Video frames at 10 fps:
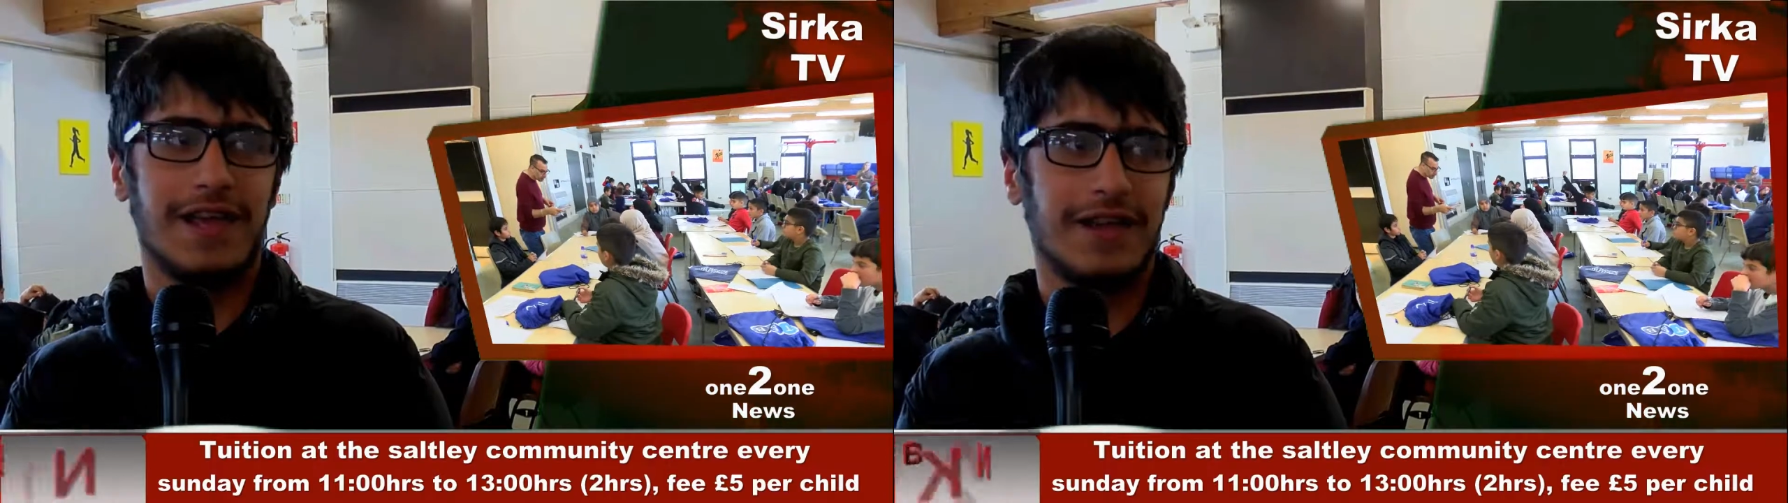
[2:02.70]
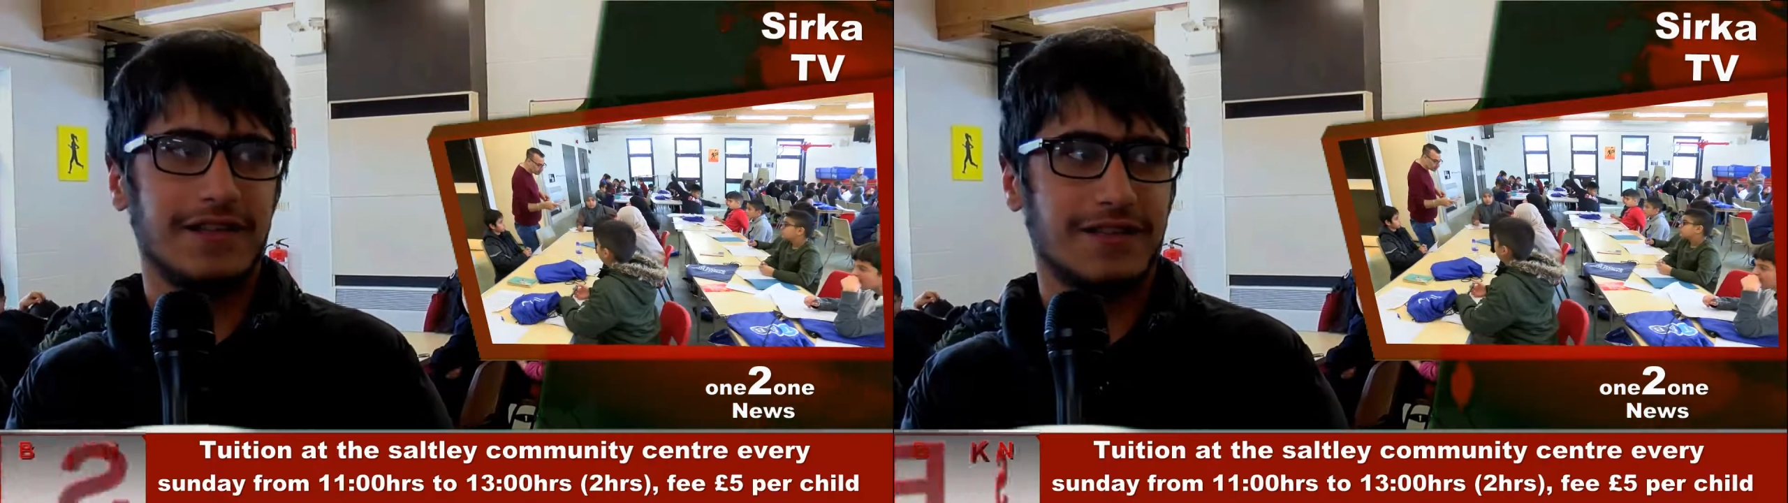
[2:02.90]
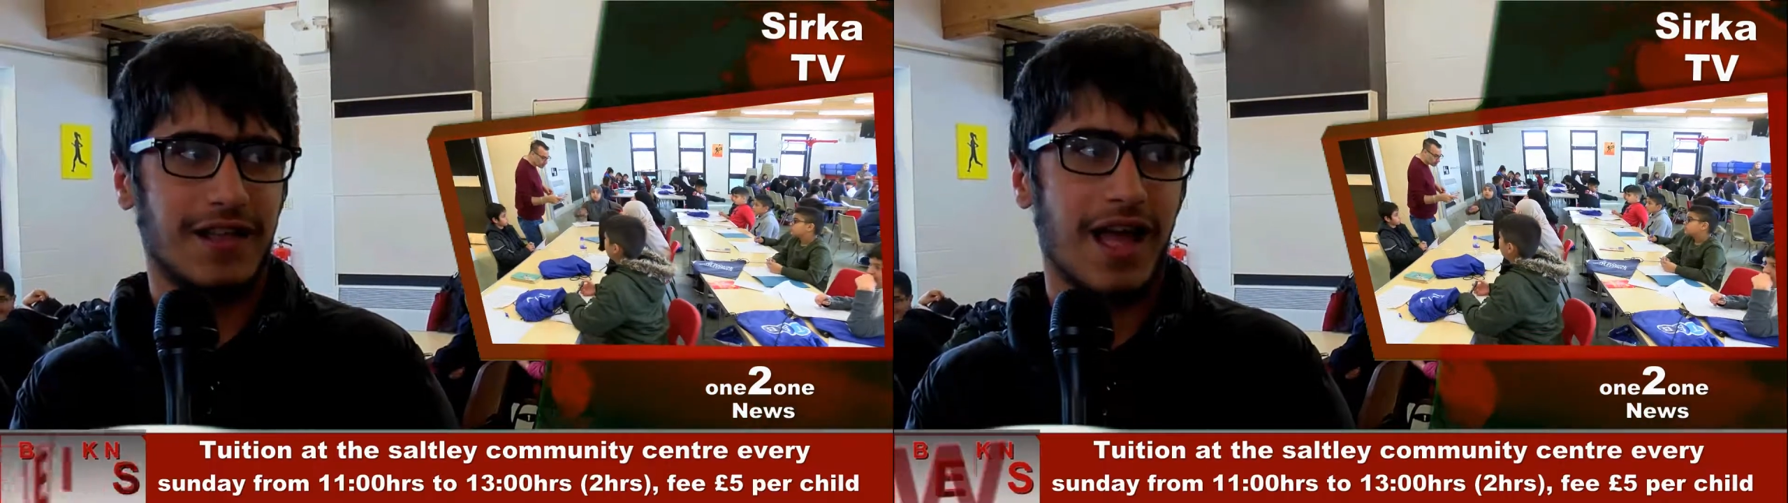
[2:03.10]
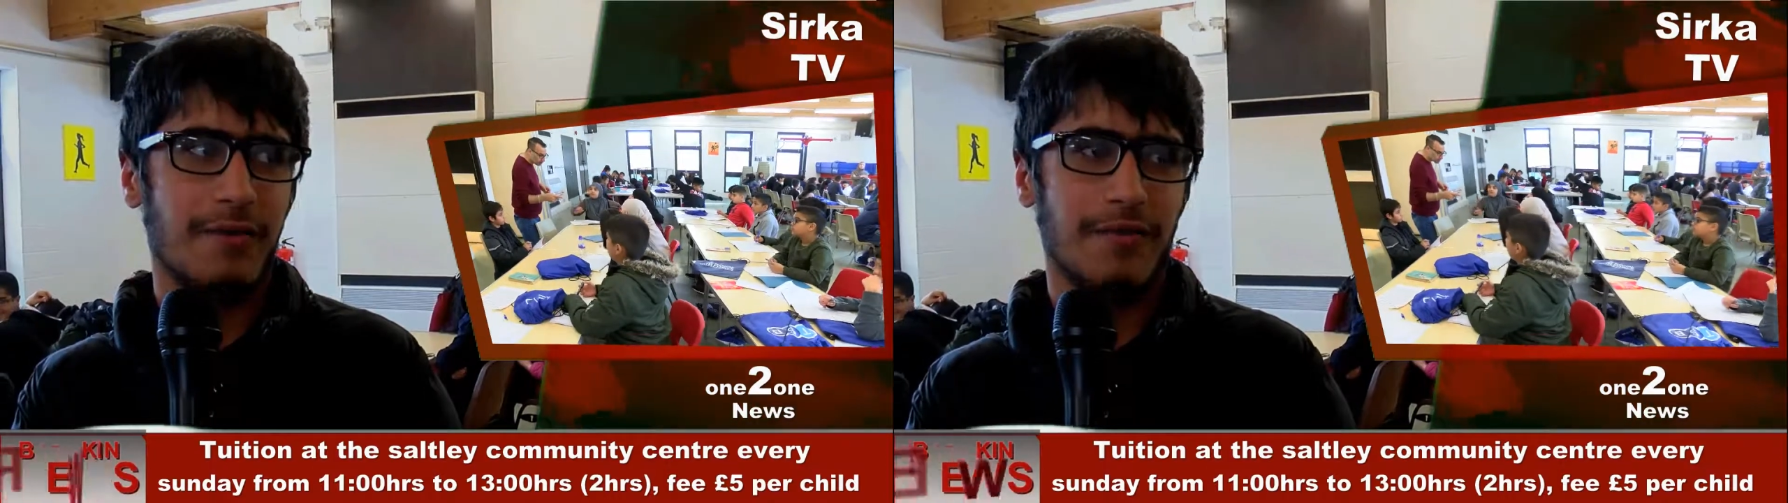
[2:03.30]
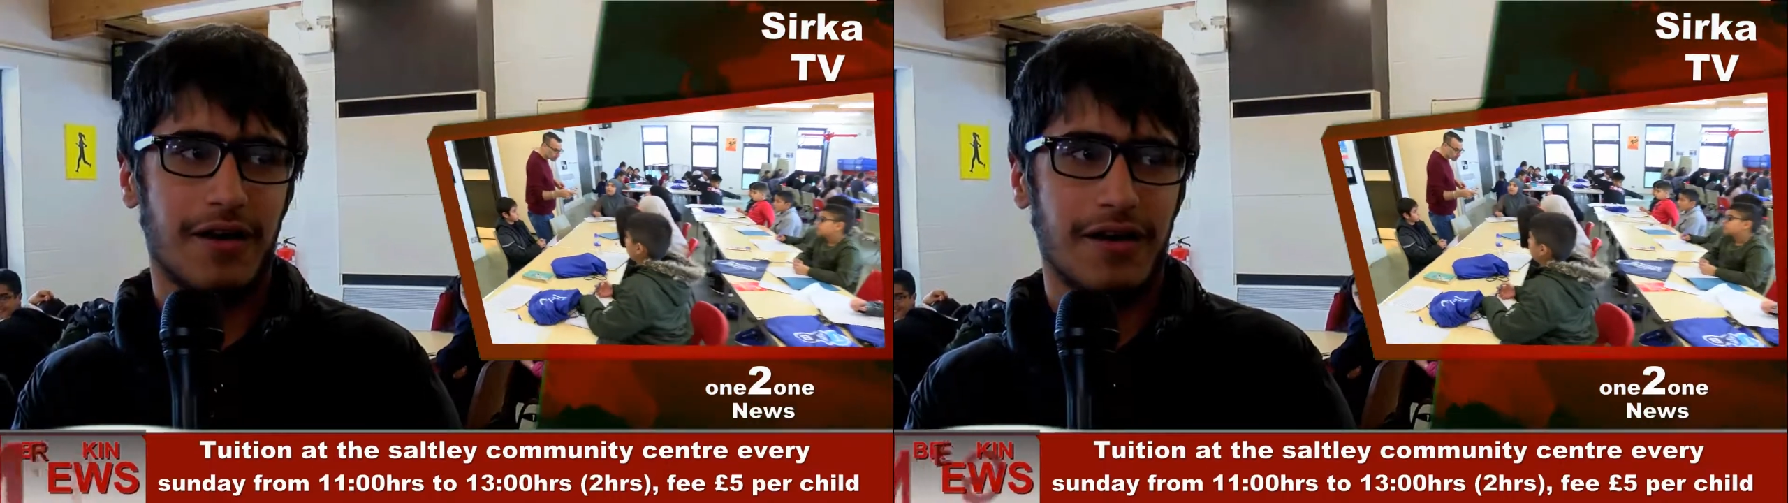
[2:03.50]
English, because I
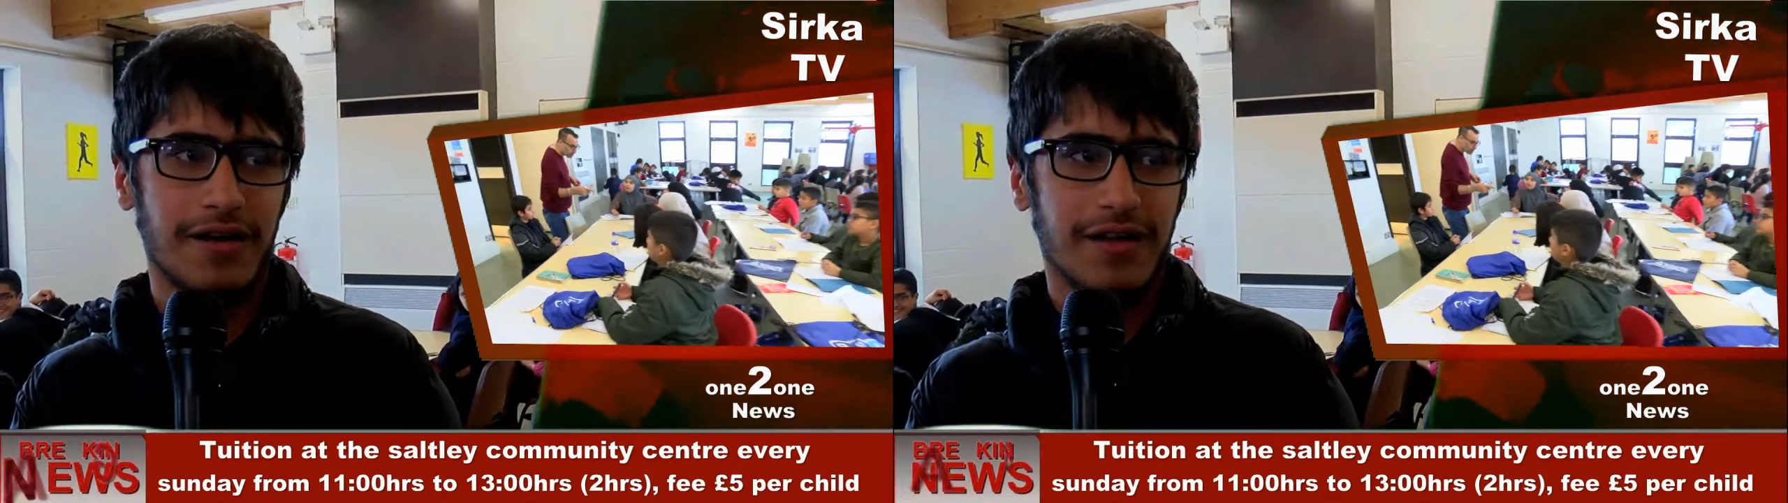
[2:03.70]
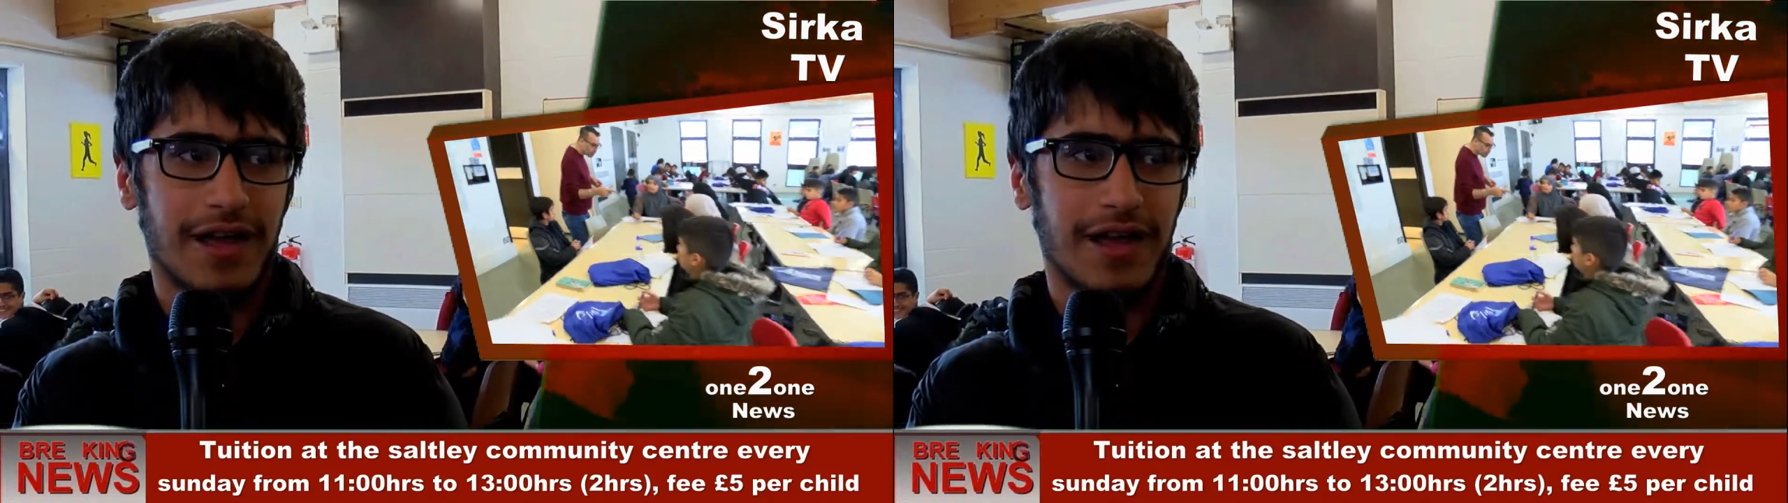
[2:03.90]
have a